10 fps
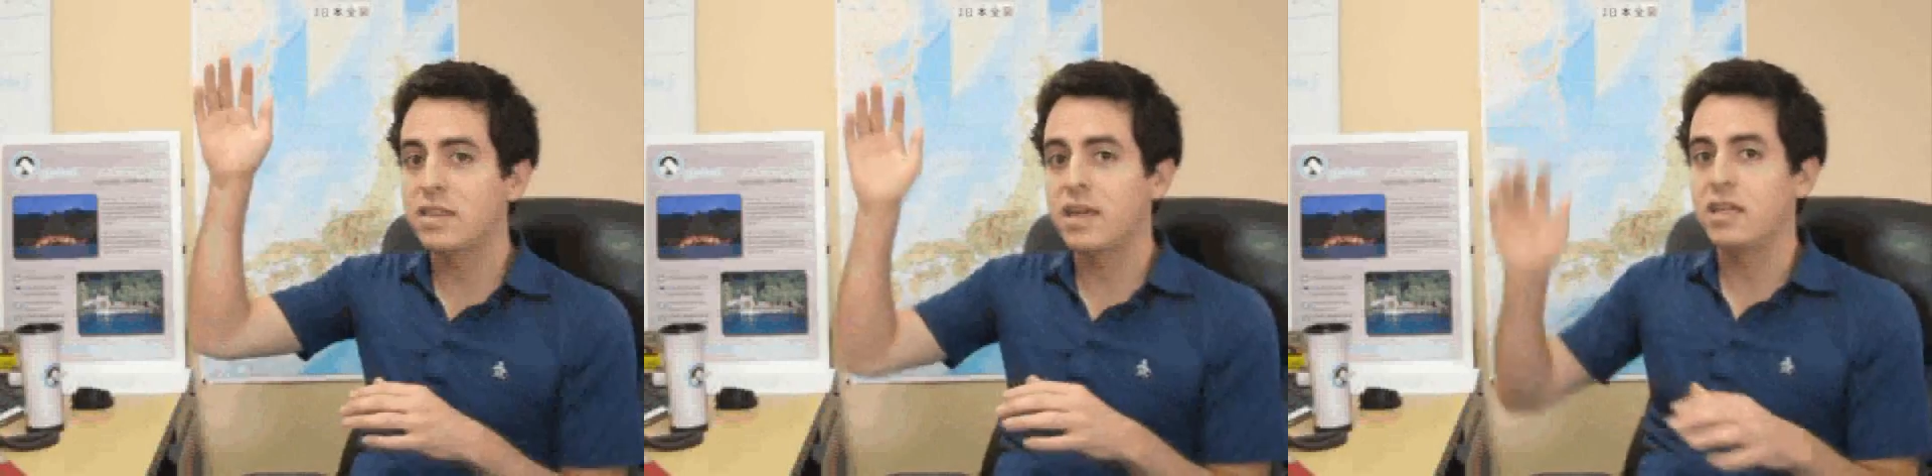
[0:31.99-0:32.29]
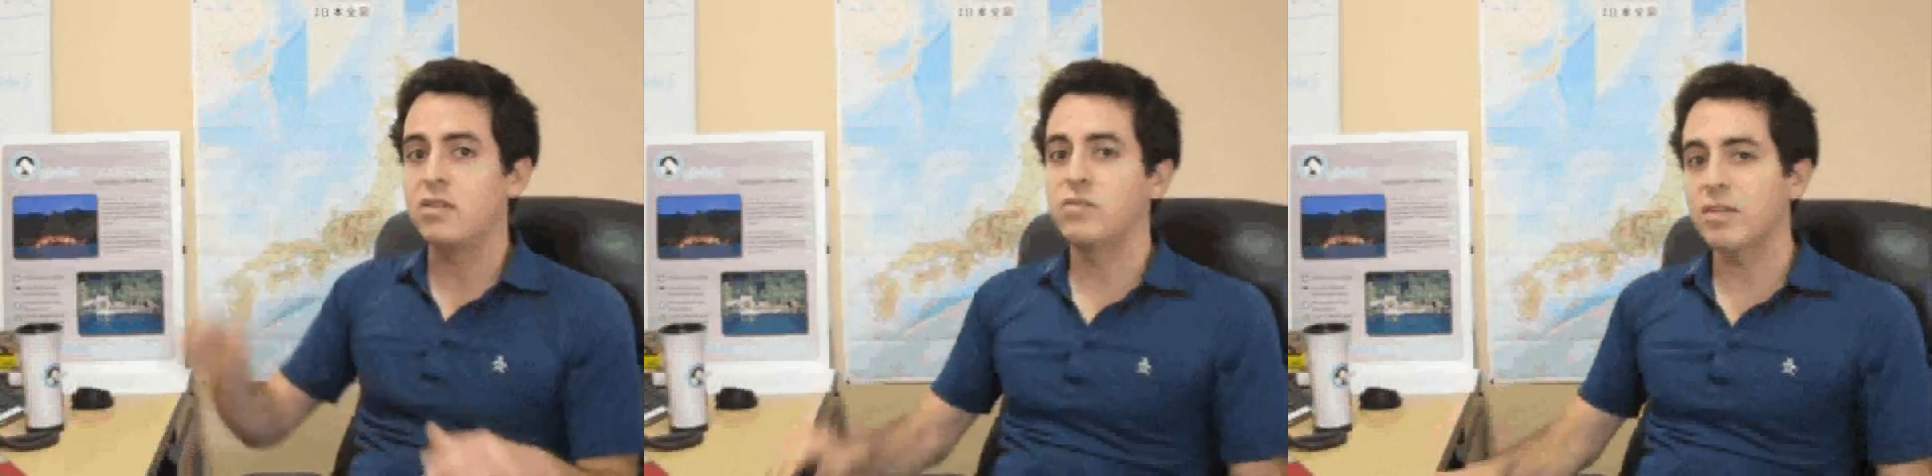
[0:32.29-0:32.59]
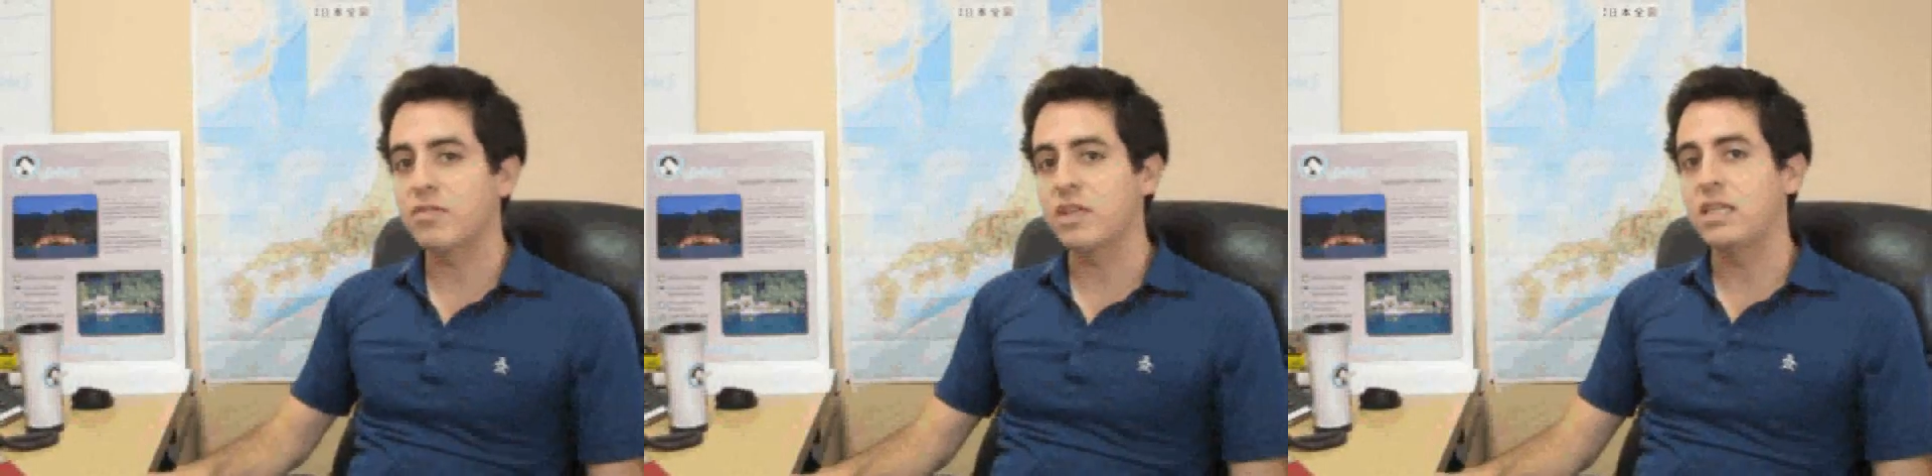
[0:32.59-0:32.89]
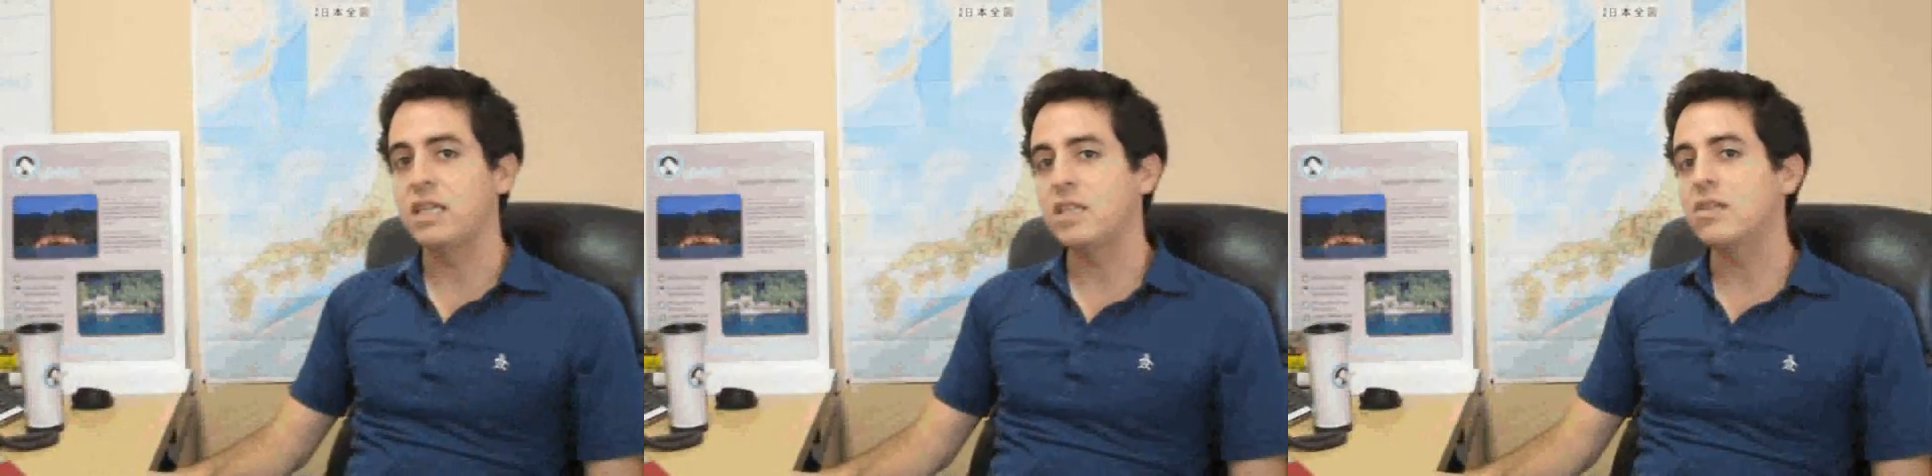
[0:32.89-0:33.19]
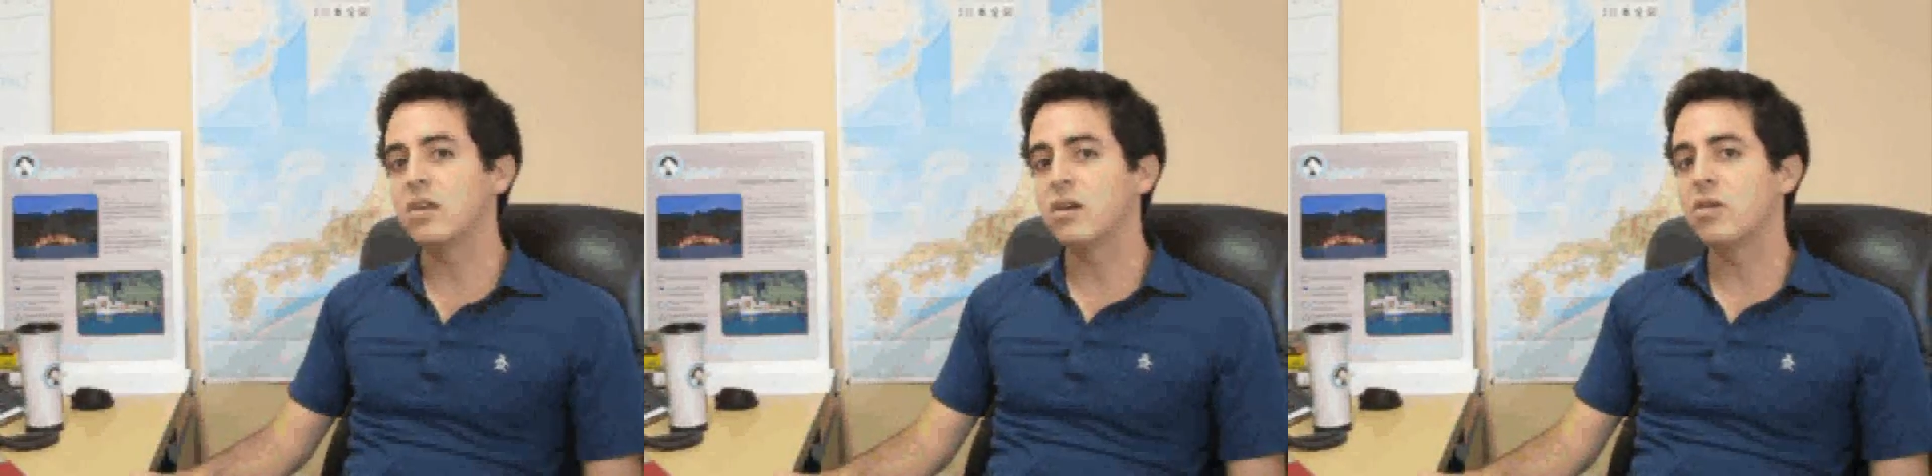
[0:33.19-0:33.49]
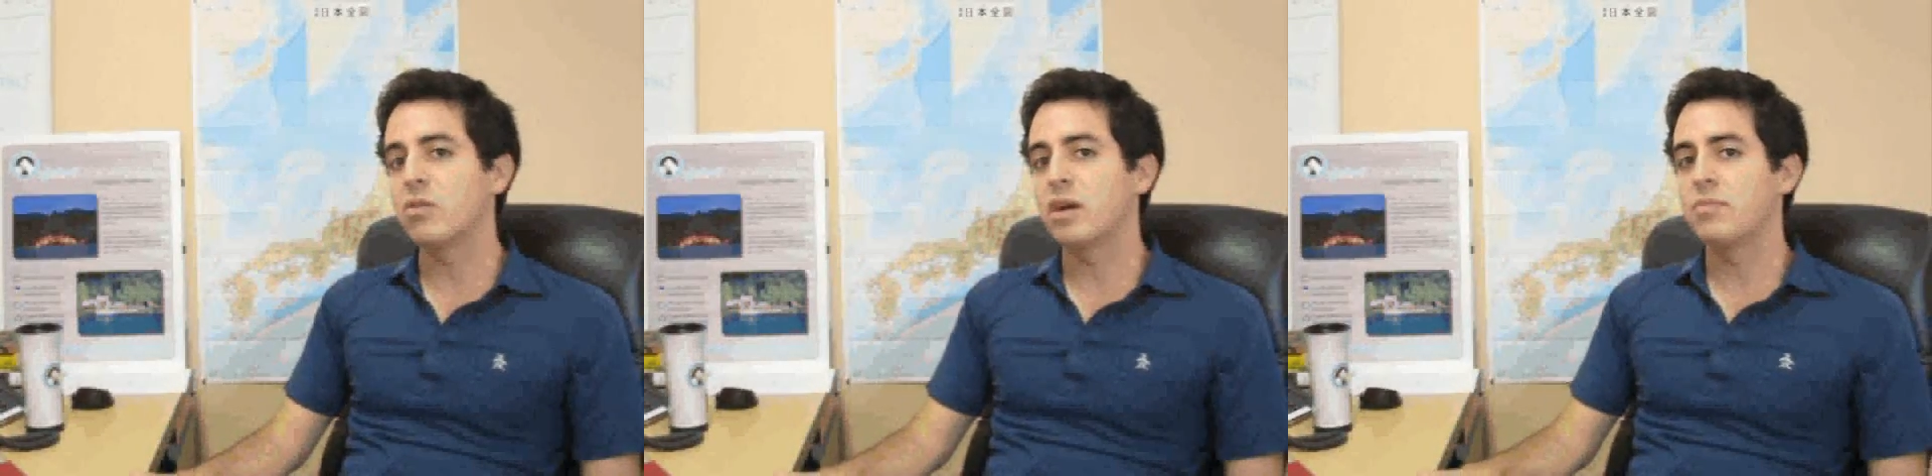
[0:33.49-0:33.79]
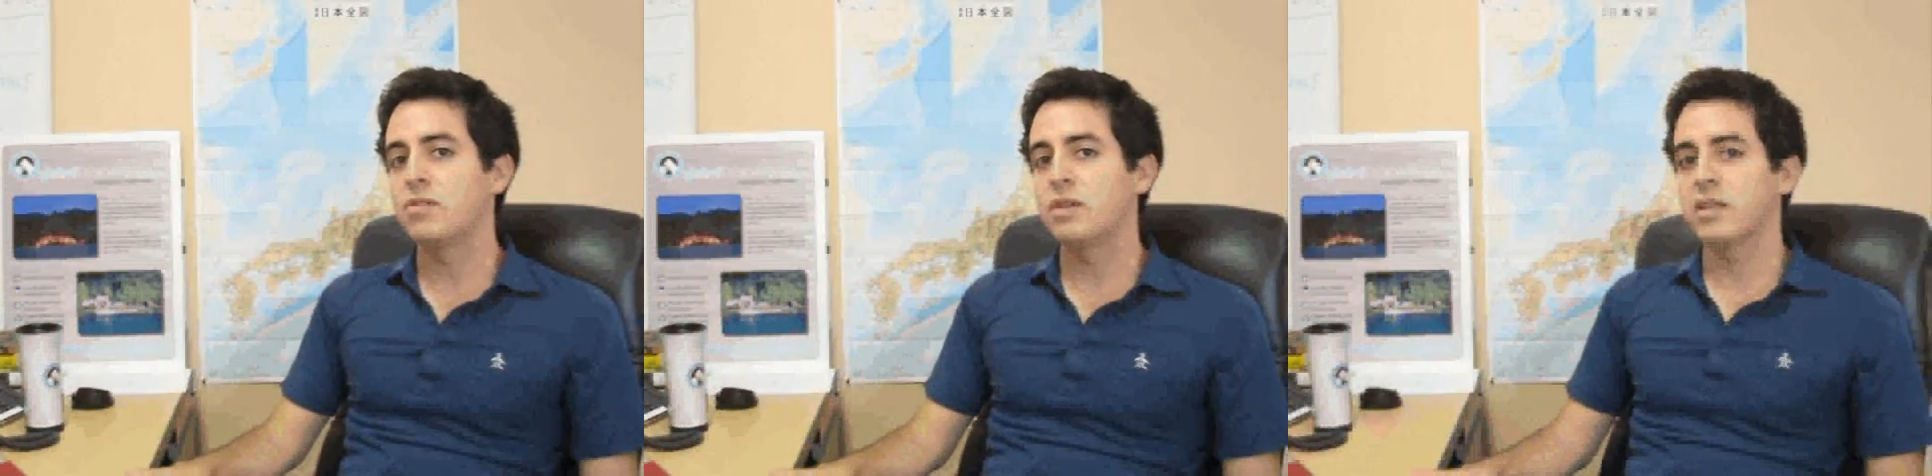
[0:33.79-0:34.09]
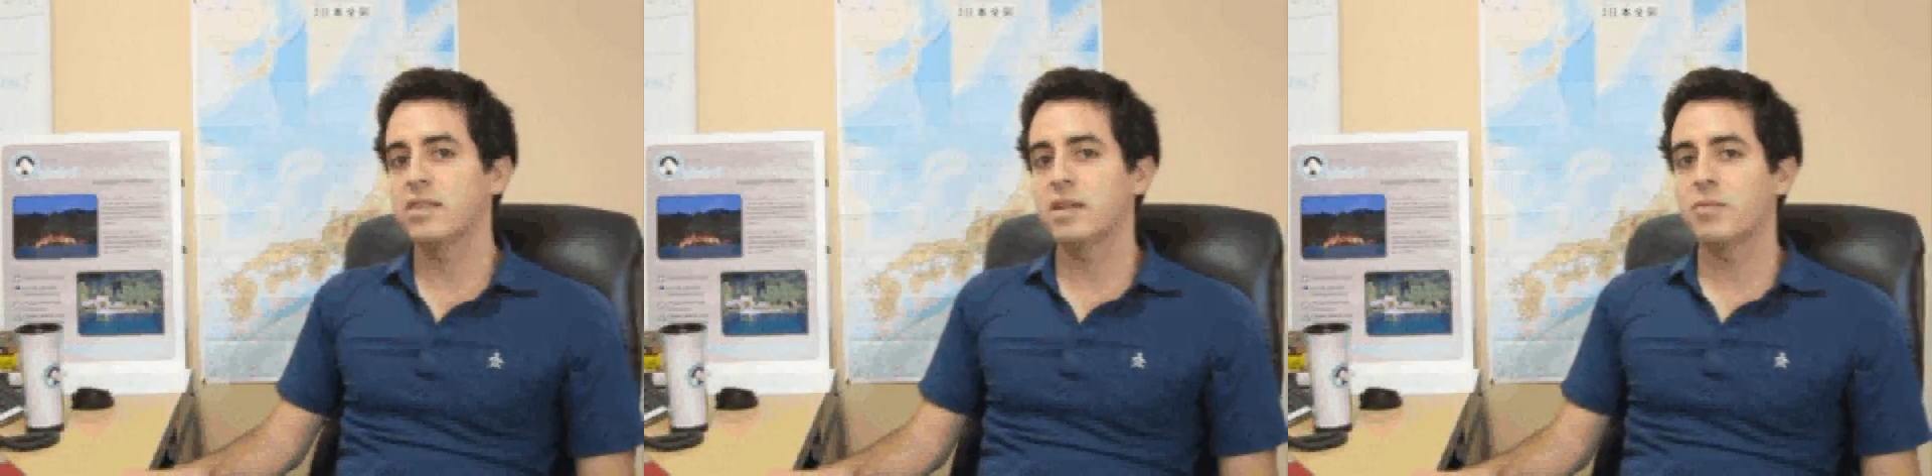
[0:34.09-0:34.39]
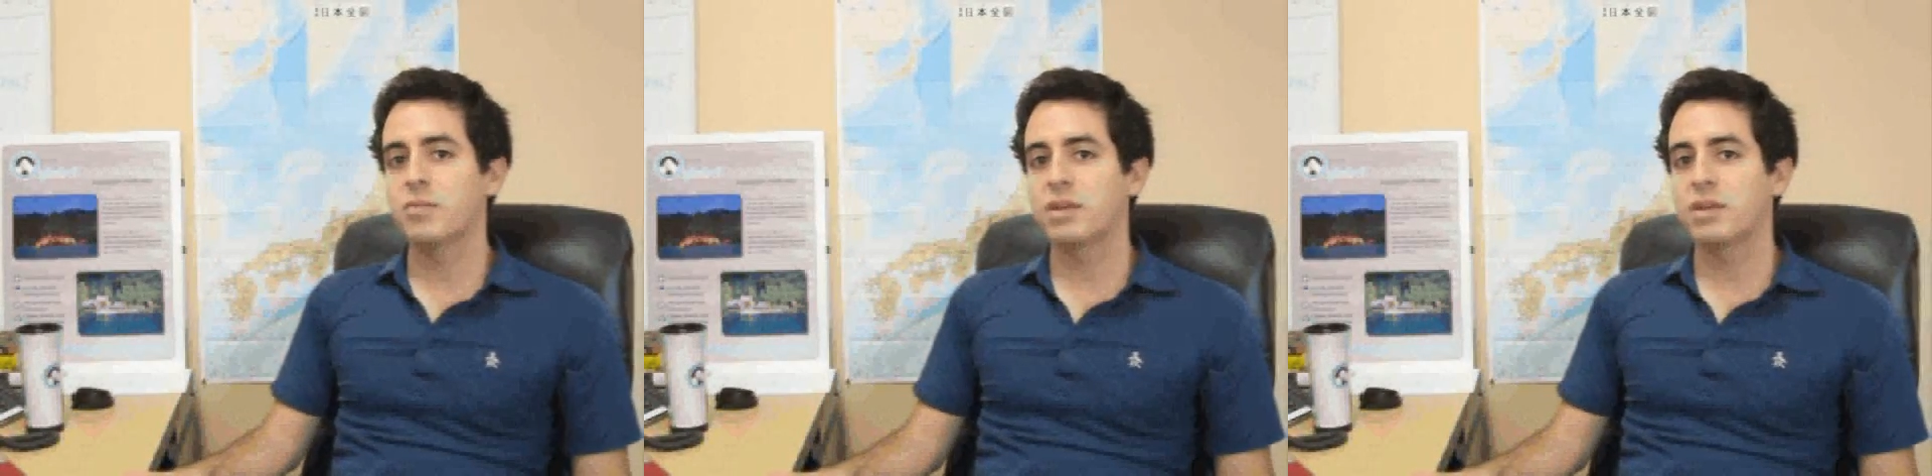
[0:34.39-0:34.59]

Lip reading: then you definitely need to go during the summer,